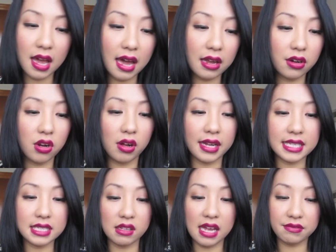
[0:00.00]
I don't know. I
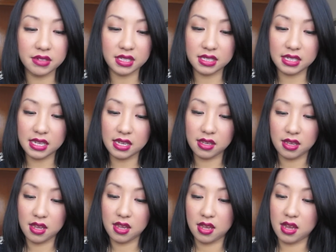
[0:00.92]
guess I'll have to see
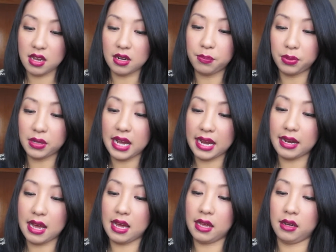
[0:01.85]
and apply it
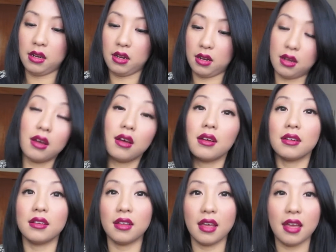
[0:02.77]
on
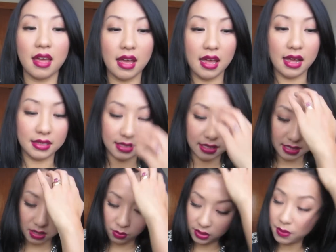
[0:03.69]
and
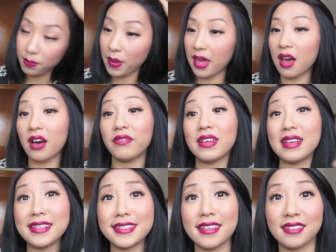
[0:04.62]
see what the payoff
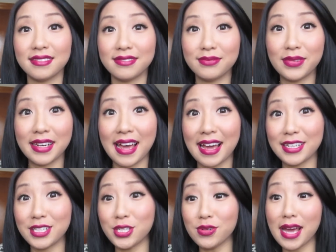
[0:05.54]
is when I
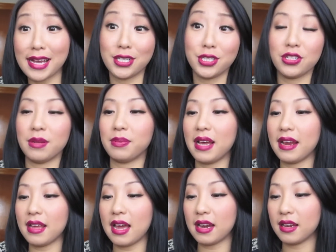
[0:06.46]
do actually apply
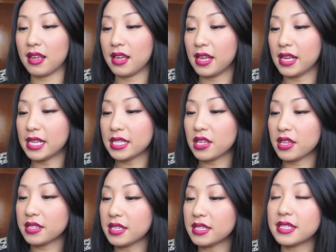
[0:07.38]
it on. So,
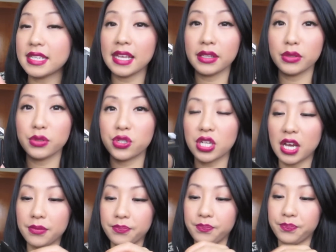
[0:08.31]
this is St.
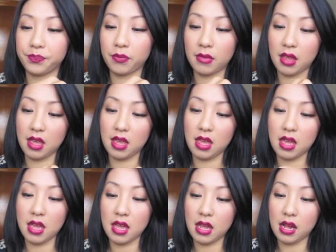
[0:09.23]
Lucia.
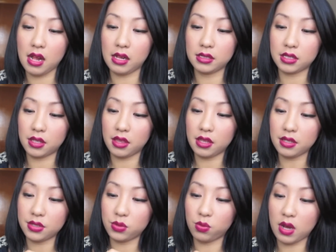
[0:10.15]
And
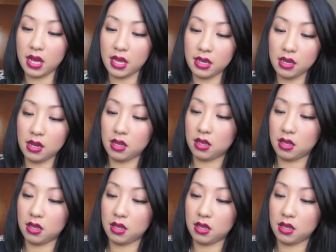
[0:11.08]
this one